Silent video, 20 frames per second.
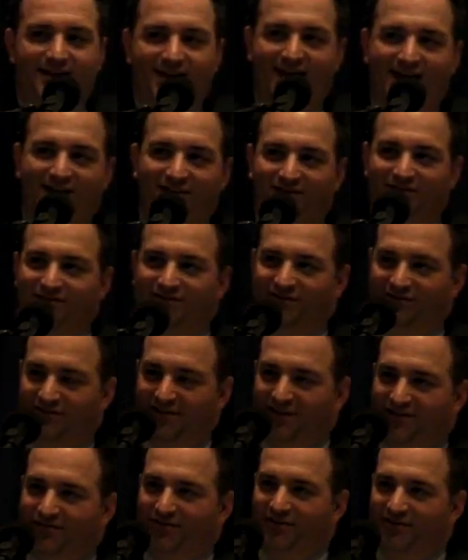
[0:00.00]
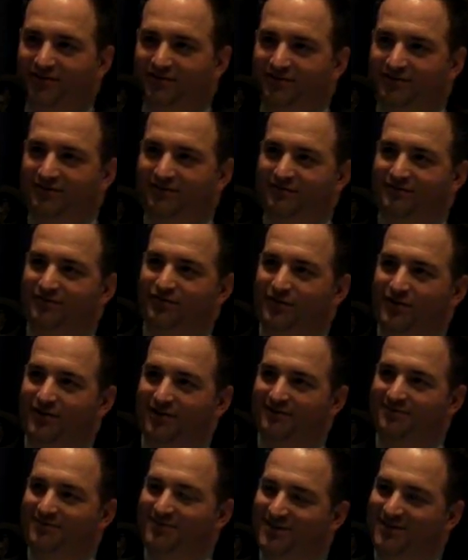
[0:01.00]
Alex just left us for a
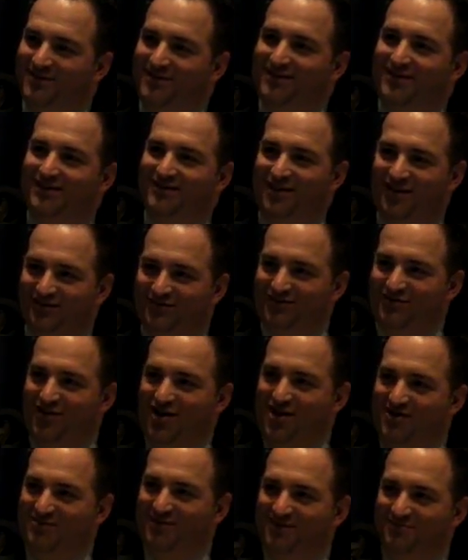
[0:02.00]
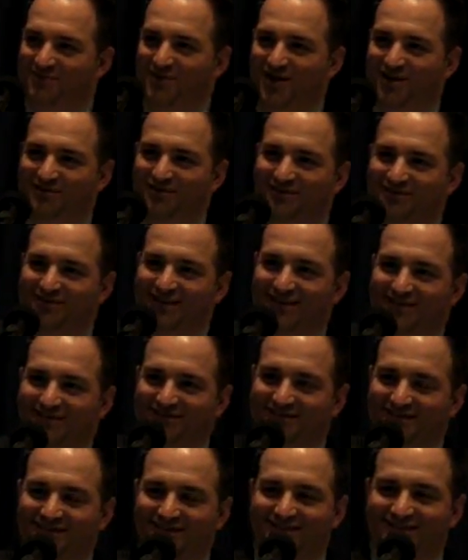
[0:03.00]
nice job in the private
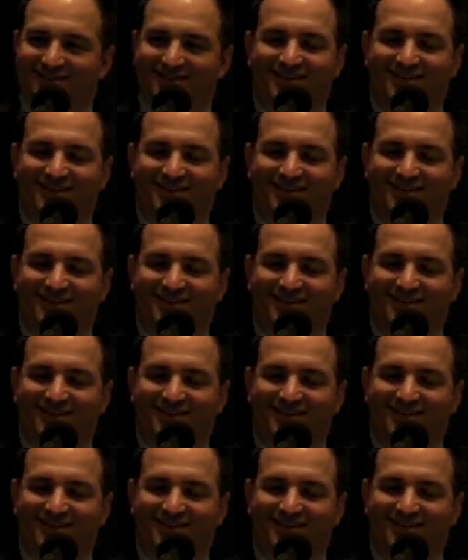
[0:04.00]
sector,